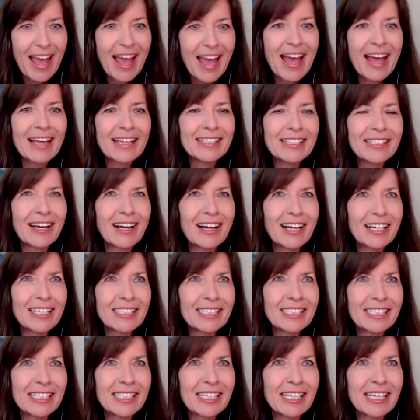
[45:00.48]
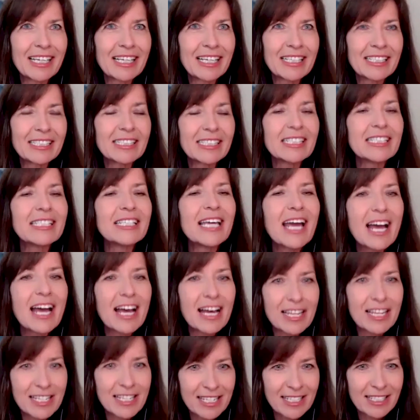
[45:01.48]
And I said,
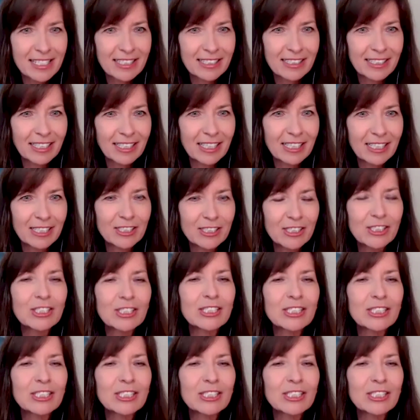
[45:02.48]
Yes. And she